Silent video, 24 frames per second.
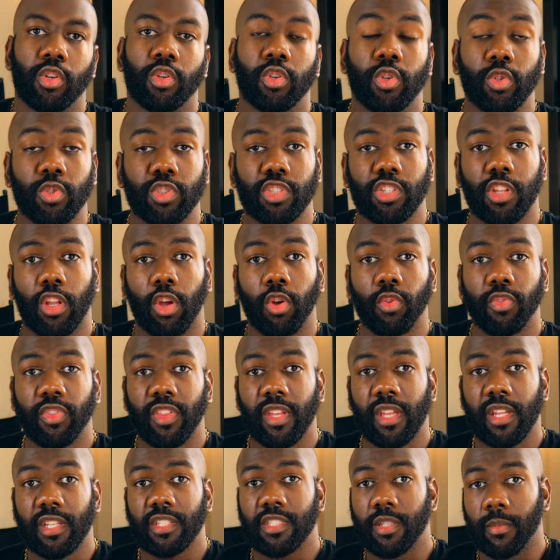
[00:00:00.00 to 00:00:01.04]
Do slow
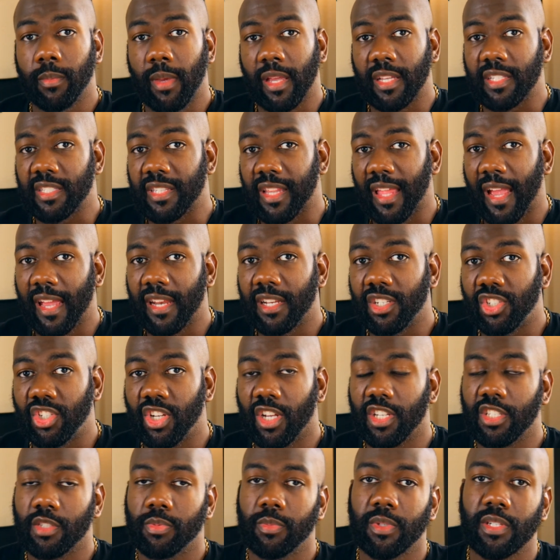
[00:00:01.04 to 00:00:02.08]
things to make slight
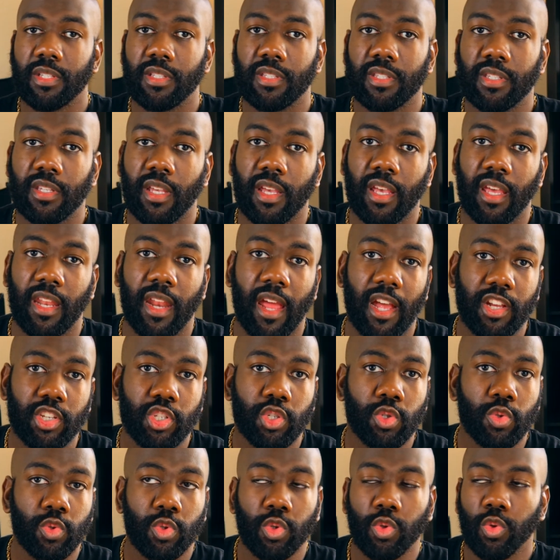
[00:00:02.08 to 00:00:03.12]
adjustments. And
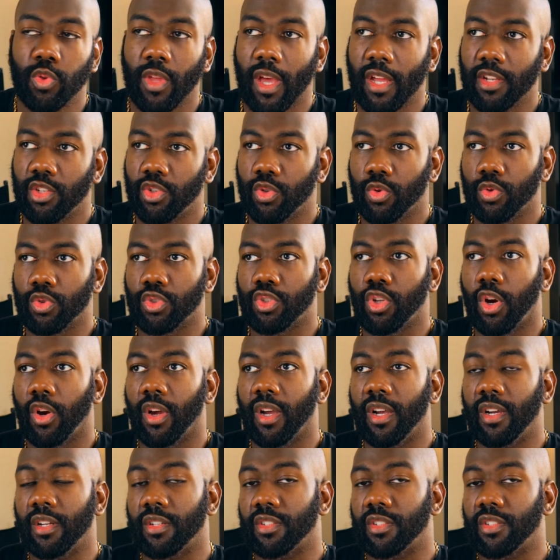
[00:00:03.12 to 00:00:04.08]
as you do that, you'll start